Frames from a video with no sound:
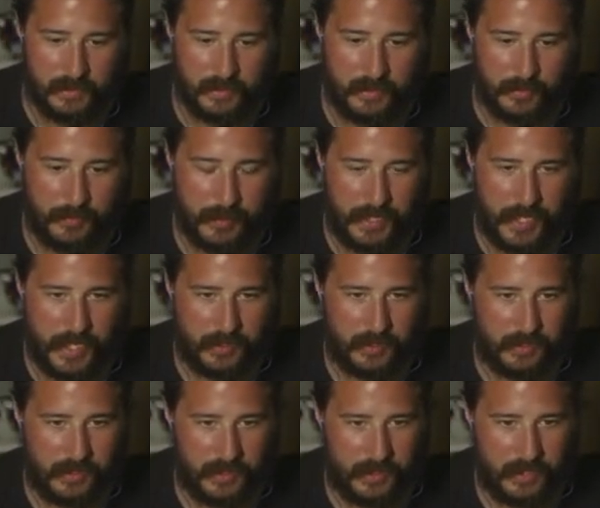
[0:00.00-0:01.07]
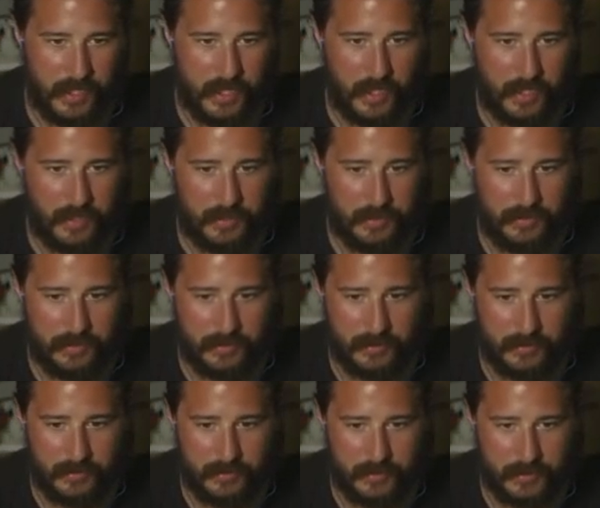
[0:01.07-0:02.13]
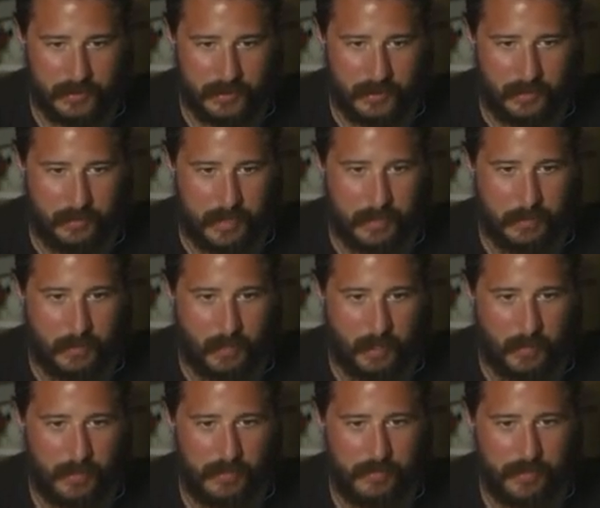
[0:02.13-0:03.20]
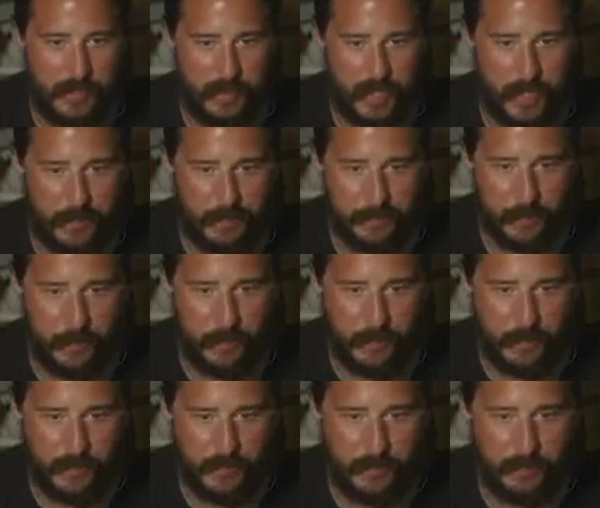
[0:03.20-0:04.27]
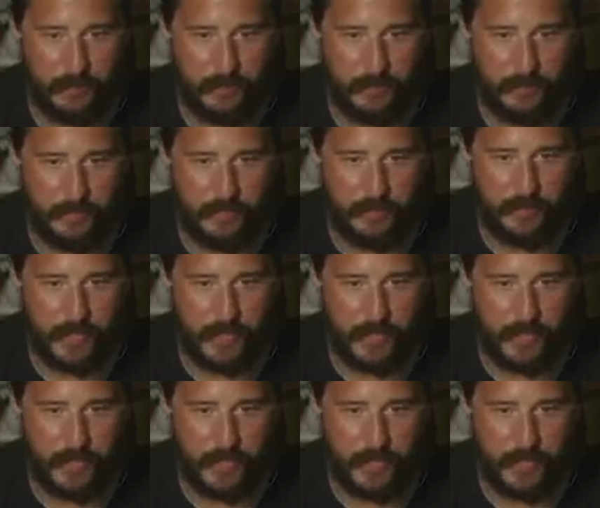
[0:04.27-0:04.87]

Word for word: This might actually, uh, make me want to play video games more, believe it or